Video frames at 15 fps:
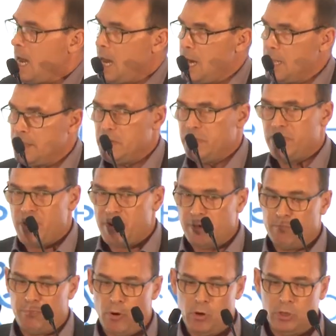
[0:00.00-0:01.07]
Other very
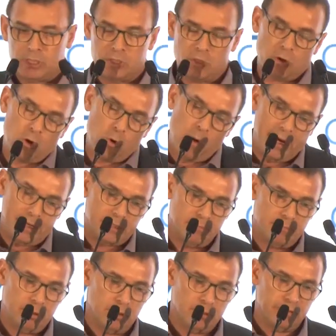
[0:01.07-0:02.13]
important or quite
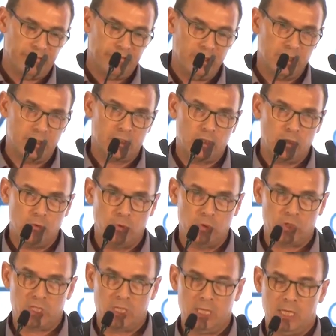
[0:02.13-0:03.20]
important fillers
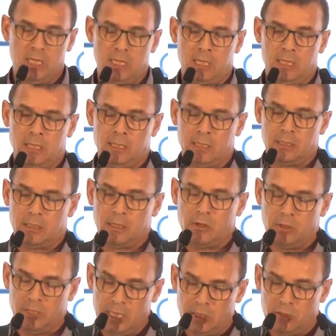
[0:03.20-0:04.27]
used in
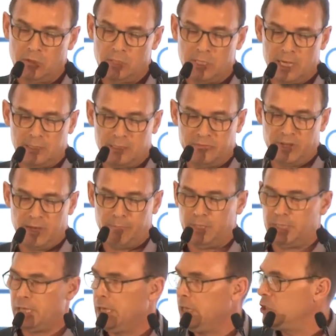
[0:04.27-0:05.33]
heat conductive
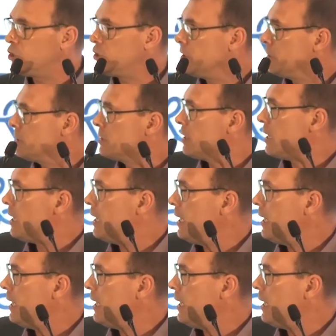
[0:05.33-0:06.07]
applications are